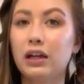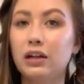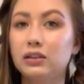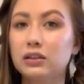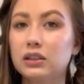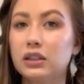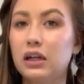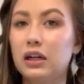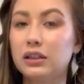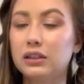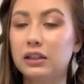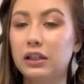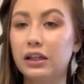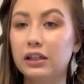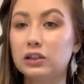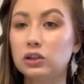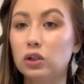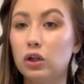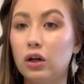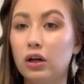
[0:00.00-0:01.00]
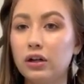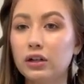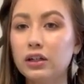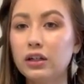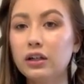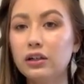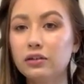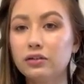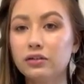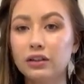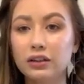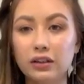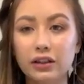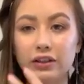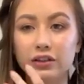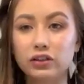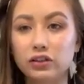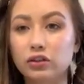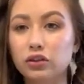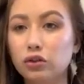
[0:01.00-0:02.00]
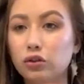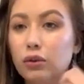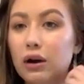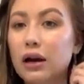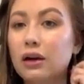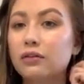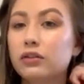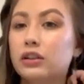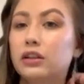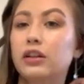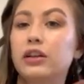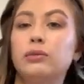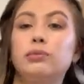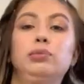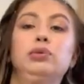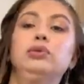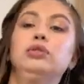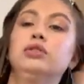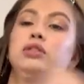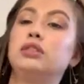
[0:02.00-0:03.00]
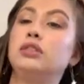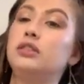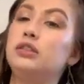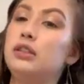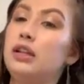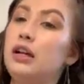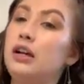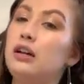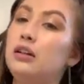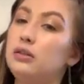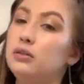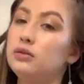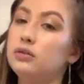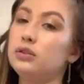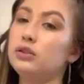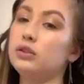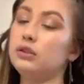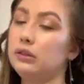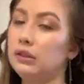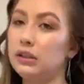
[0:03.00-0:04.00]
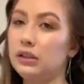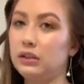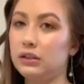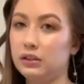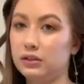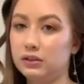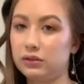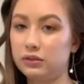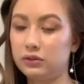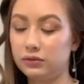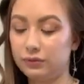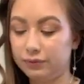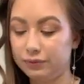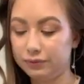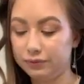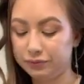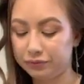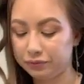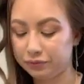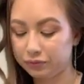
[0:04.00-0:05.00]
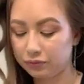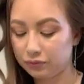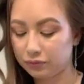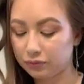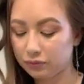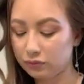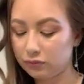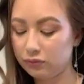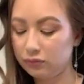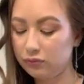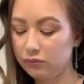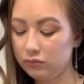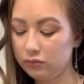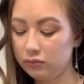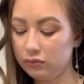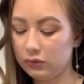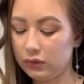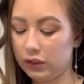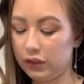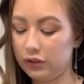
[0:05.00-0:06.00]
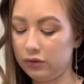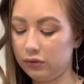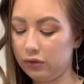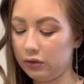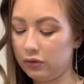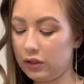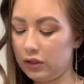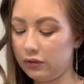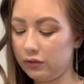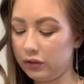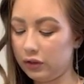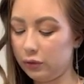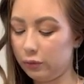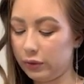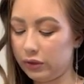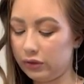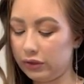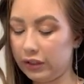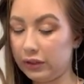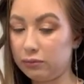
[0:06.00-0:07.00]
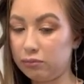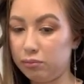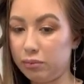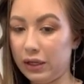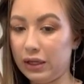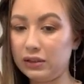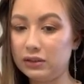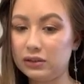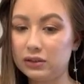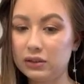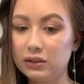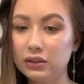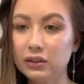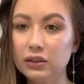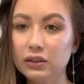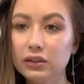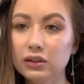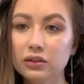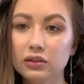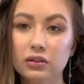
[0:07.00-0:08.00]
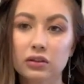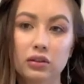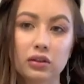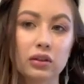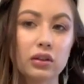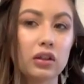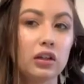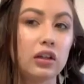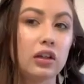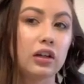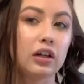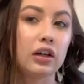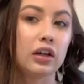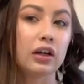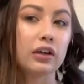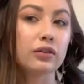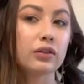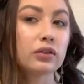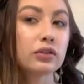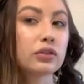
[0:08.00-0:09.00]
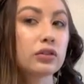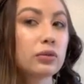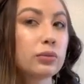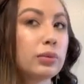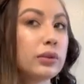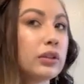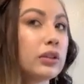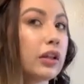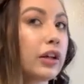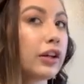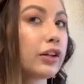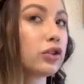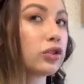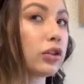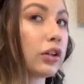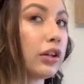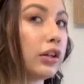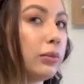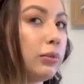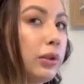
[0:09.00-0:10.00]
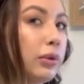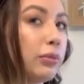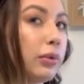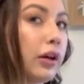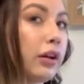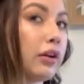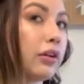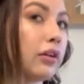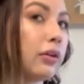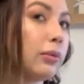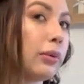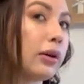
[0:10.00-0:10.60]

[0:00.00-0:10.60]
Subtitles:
like long enough that like just the gravity like pulls it down so that it doesn't, I don't know, have any weird like bends in it. I've also been like trying to be better about